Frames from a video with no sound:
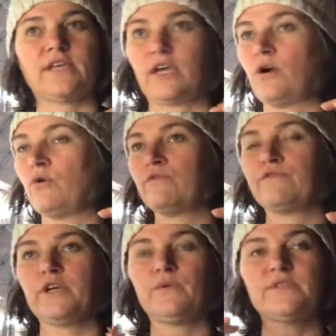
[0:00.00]
own
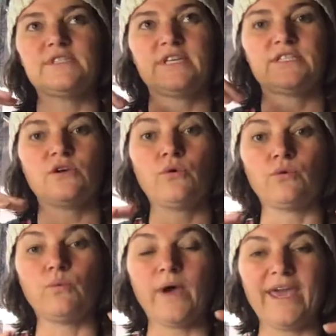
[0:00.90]
frequency, its
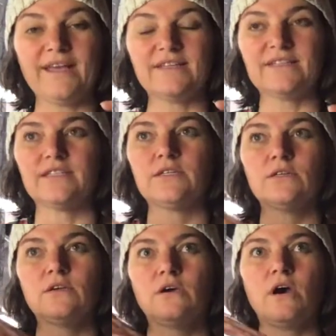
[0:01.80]
own weight,
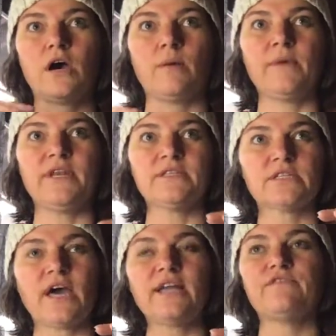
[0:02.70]
and it's
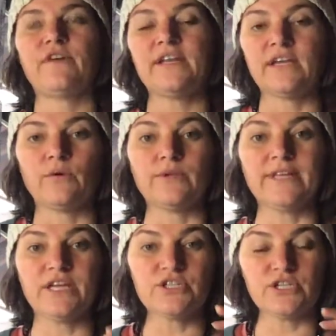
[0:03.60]
kind of finding a
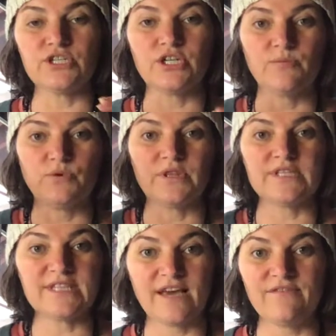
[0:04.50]
relationship with
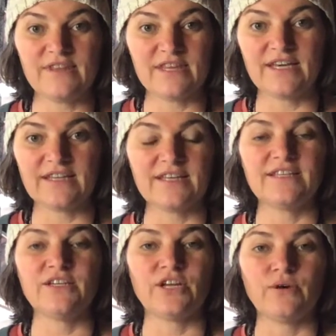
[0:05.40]
this heavy thing,
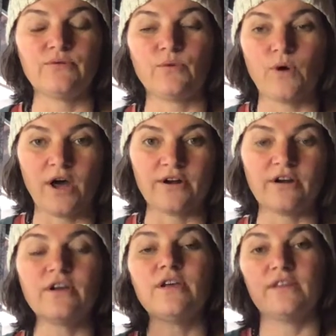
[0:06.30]
the
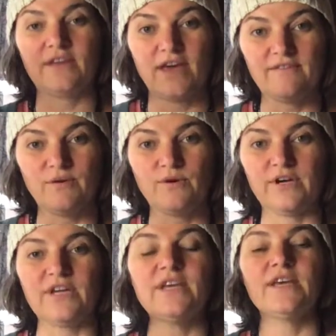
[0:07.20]
water, the heavy
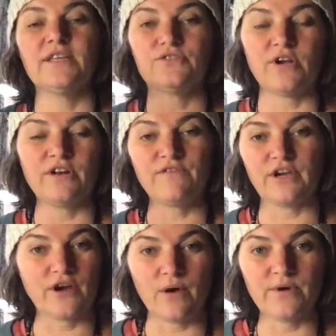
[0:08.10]
wood. It's trying to
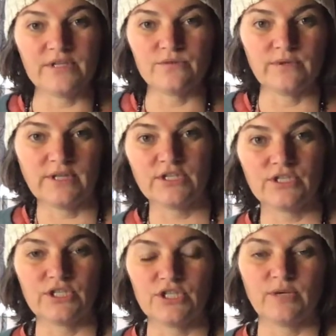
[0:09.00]
figure out what its
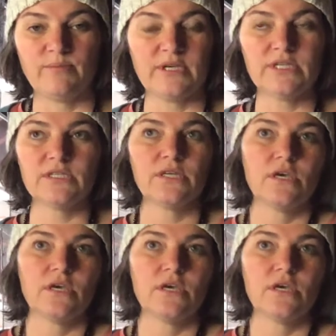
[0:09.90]
relationship is.